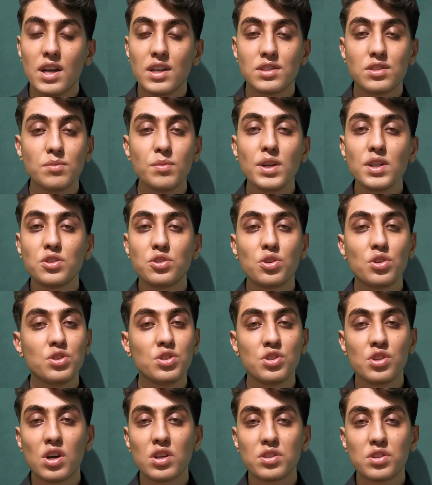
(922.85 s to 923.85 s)
So make sure
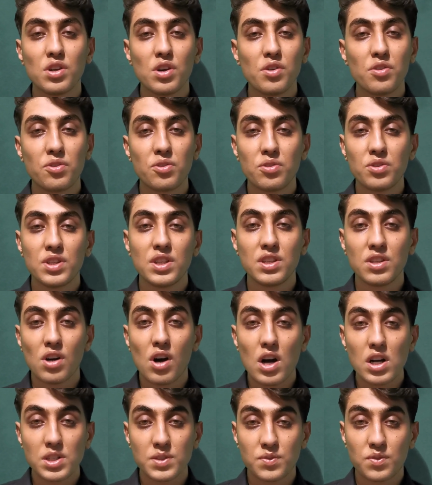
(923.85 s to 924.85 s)
do not go through the
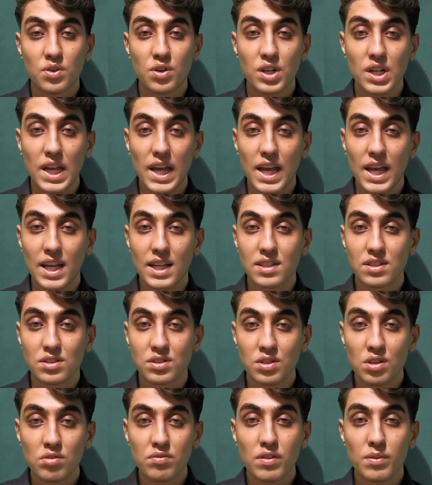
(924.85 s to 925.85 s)
Oxford and
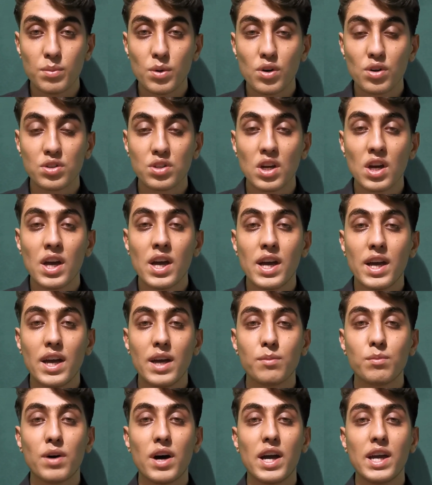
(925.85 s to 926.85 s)
Nova book
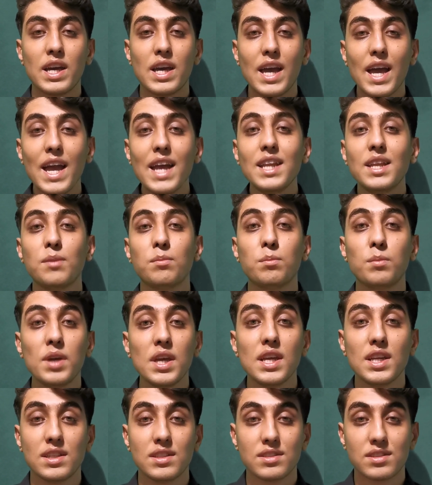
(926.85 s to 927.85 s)
by any
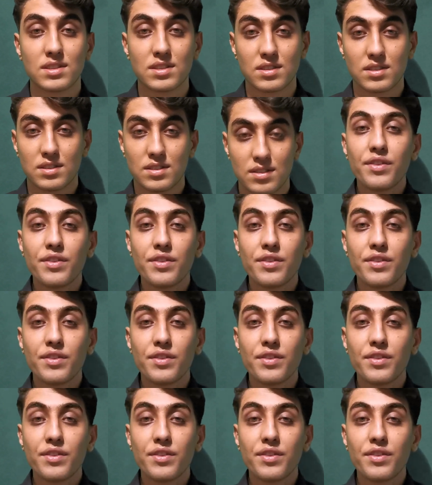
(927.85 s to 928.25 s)
means.